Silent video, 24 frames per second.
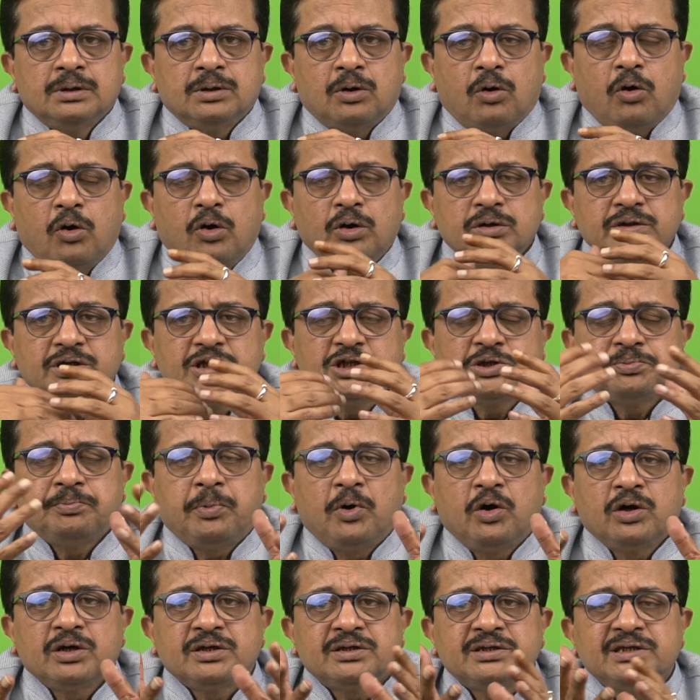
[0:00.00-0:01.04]
All these
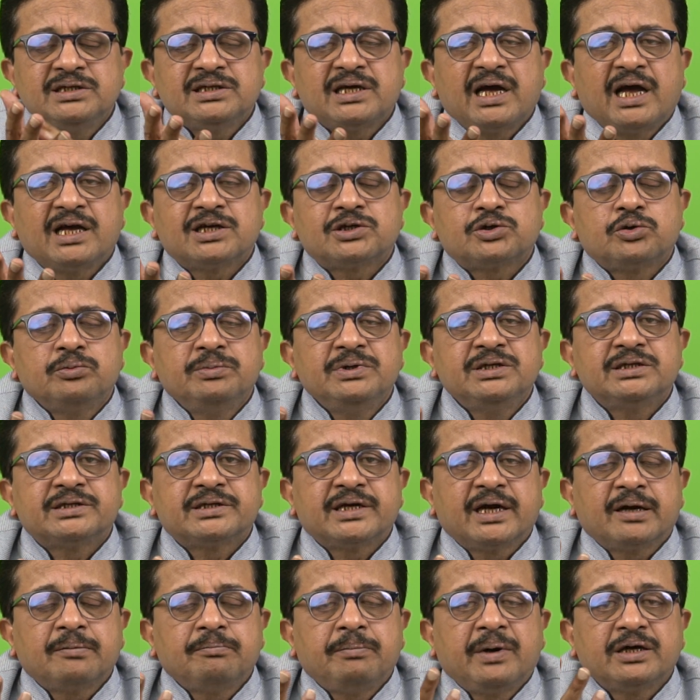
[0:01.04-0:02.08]
policies has to be
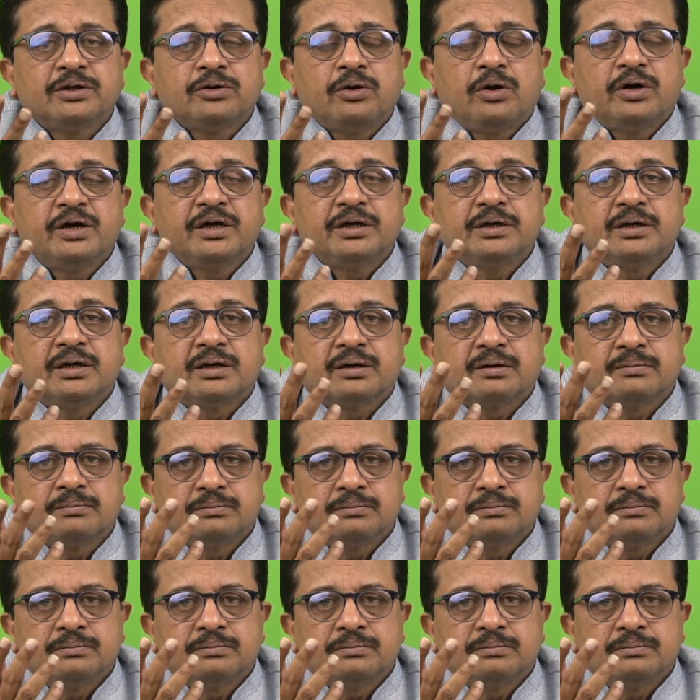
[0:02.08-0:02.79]
checked by the auditor.